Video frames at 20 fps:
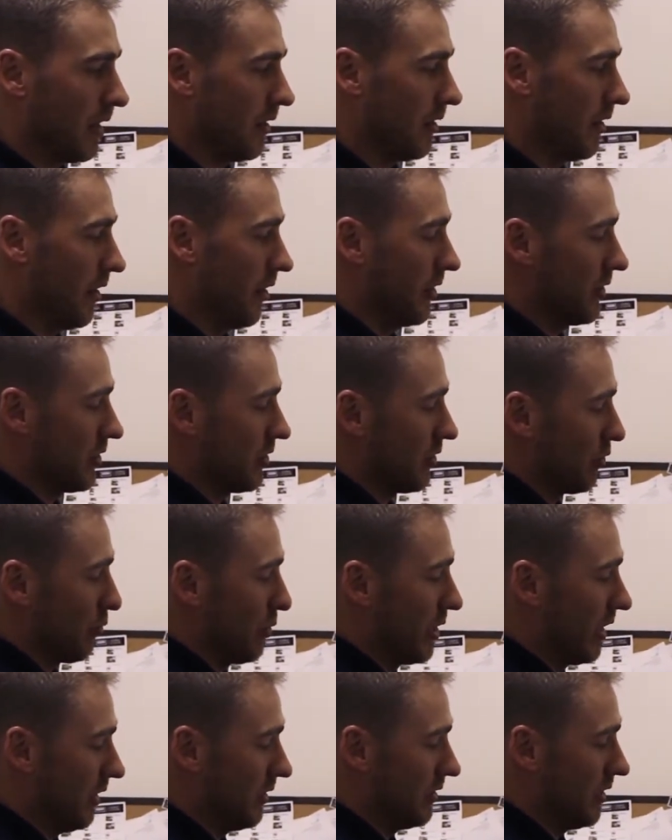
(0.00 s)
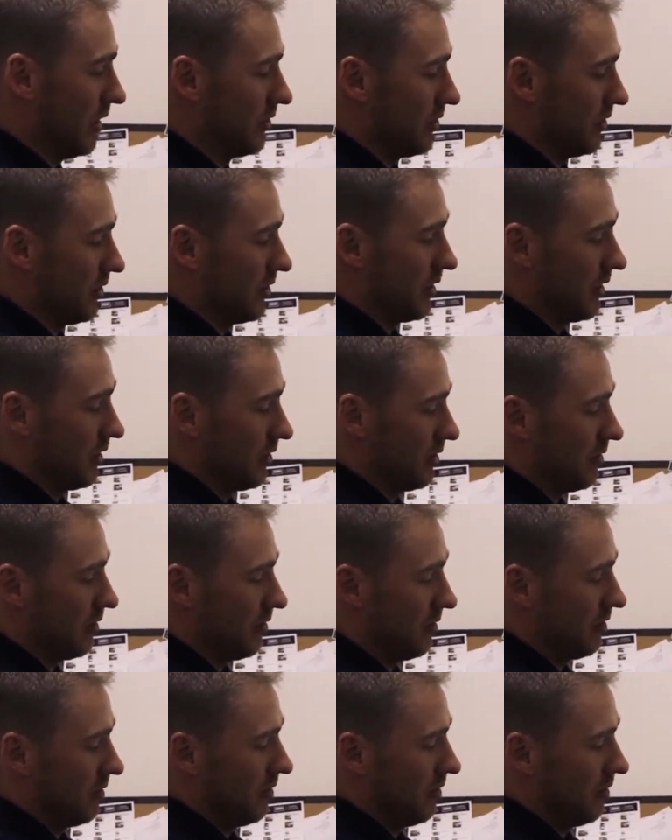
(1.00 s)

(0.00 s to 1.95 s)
there is 3 contingencies.